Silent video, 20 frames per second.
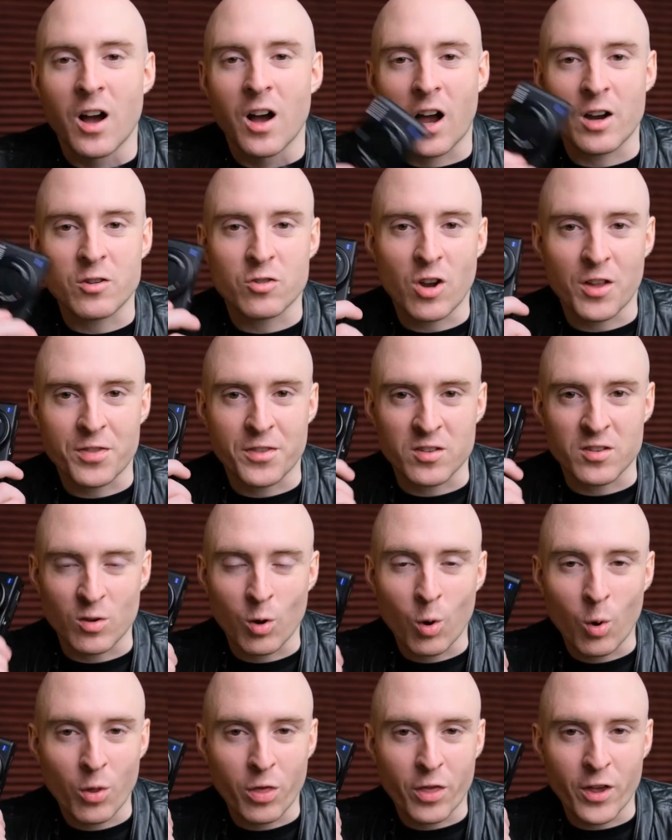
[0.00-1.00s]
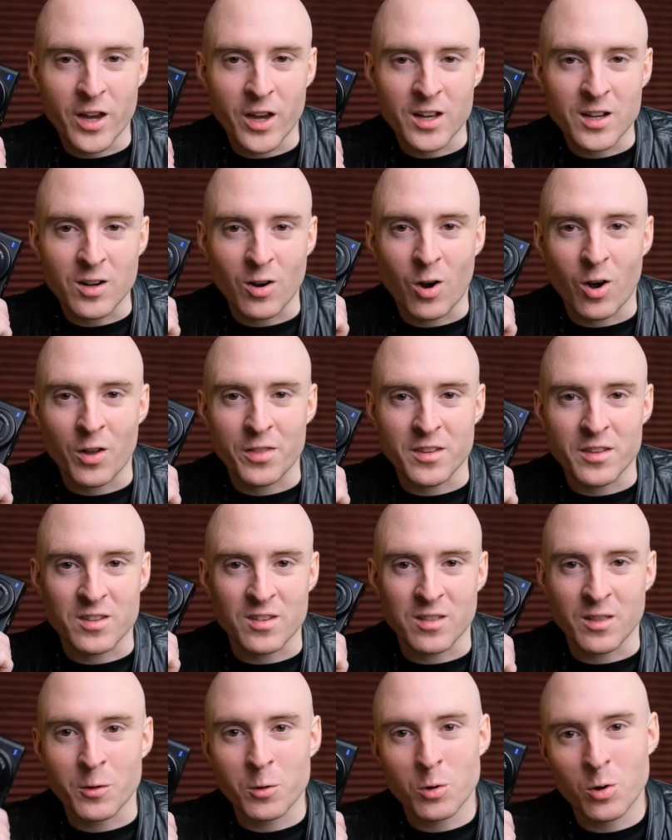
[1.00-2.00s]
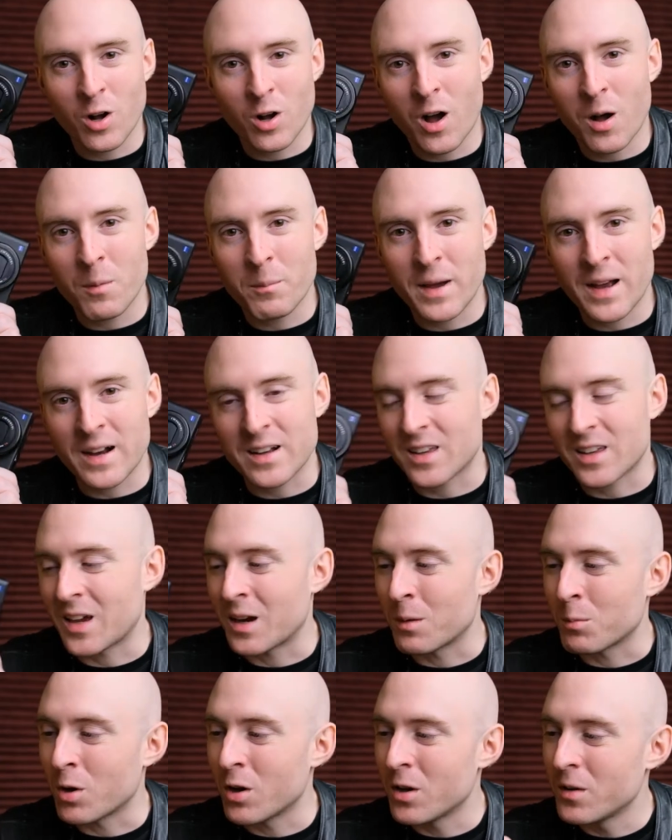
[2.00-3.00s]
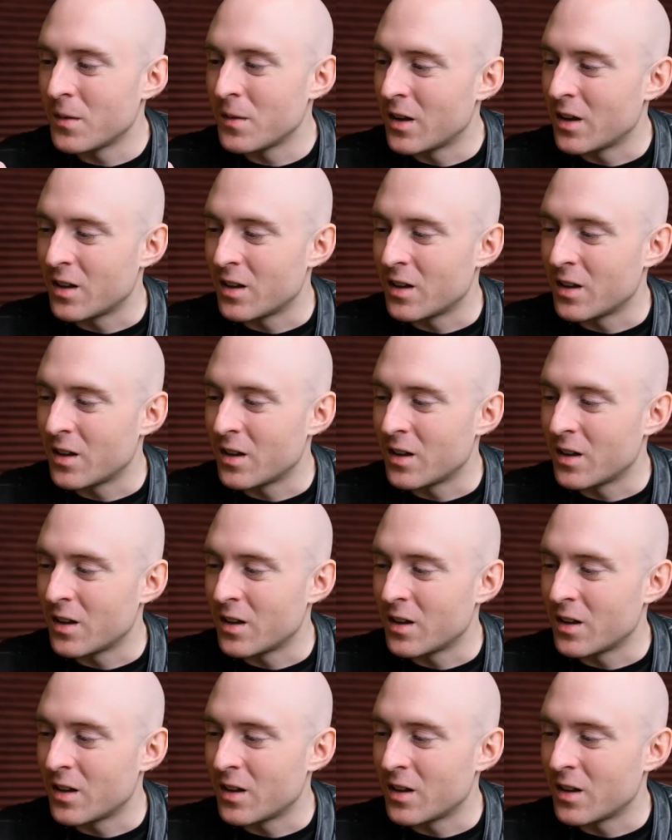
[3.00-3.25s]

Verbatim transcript: I shot this whole thing on this little compact camera.